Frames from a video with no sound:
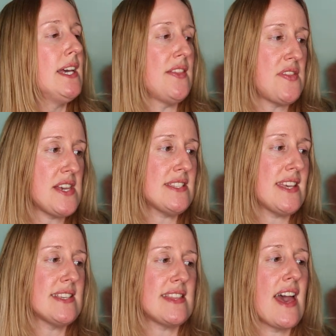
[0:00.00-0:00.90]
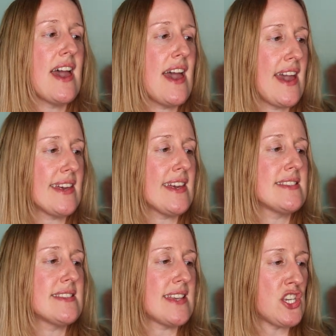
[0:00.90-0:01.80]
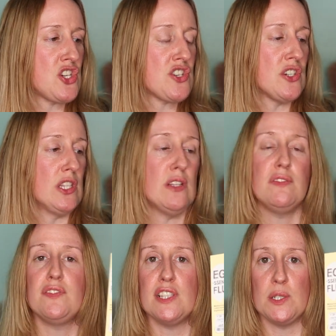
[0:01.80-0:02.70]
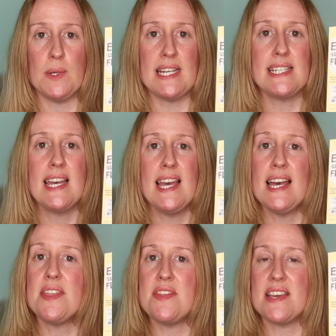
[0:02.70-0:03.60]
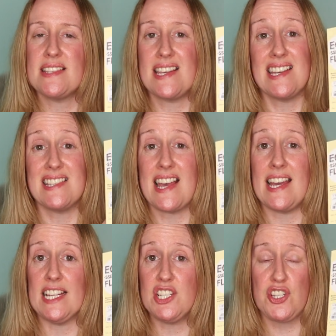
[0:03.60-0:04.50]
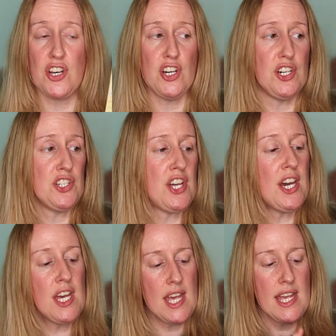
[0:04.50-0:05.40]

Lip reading: and this is their Egg-Sential fluid, and this is a toner.